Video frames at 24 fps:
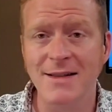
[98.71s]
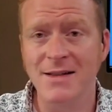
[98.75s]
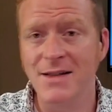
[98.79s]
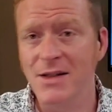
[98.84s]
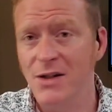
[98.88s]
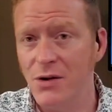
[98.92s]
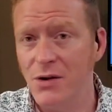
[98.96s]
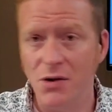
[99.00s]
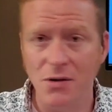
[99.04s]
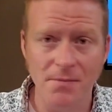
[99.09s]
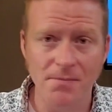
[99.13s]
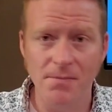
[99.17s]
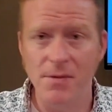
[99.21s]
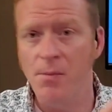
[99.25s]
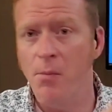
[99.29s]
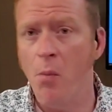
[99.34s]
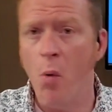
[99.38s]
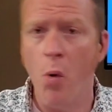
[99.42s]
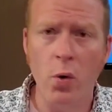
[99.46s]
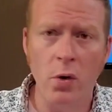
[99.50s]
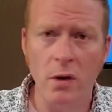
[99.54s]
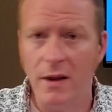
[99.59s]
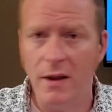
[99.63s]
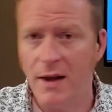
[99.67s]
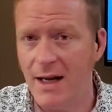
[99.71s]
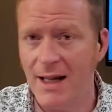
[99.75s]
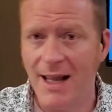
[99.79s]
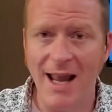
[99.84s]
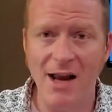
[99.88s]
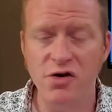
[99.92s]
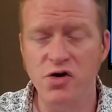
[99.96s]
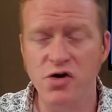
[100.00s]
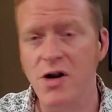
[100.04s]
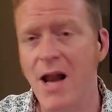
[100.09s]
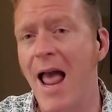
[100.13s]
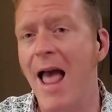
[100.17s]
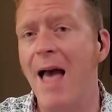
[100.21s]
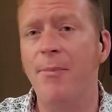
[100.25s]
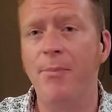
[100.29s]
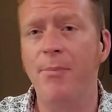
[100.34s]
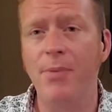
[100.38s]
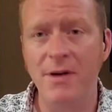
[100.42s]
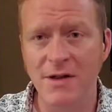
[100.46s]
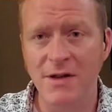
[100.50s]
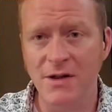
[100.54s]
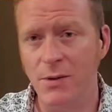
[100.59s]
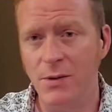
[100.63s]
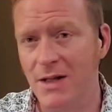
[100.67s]
until more litigation
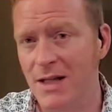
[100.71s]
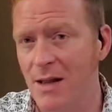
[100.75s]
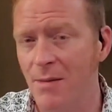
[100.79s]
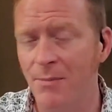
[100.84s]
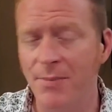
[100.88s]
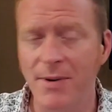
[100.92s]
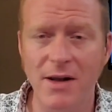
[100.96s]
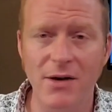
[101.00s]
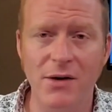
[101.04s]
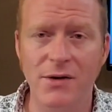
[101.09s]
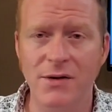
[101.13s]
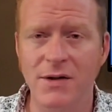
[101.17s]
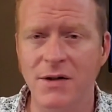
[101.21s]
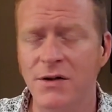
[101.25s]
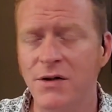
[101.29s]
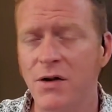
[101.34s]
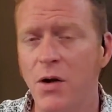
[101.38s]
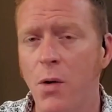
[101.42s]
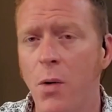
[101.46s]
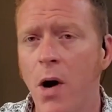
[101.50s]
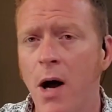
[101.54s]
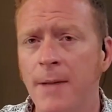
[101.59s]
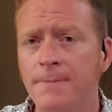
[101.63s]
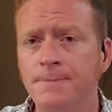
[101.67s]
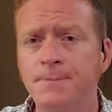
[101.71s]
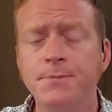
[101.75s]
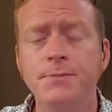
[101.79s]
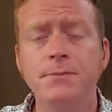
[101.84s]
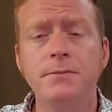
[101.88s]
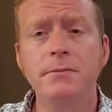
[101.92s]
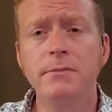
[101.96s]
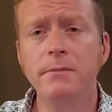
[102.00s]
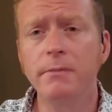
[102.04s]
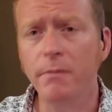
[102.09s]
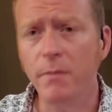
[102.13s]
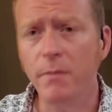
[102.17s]
happens with the appeals and so on.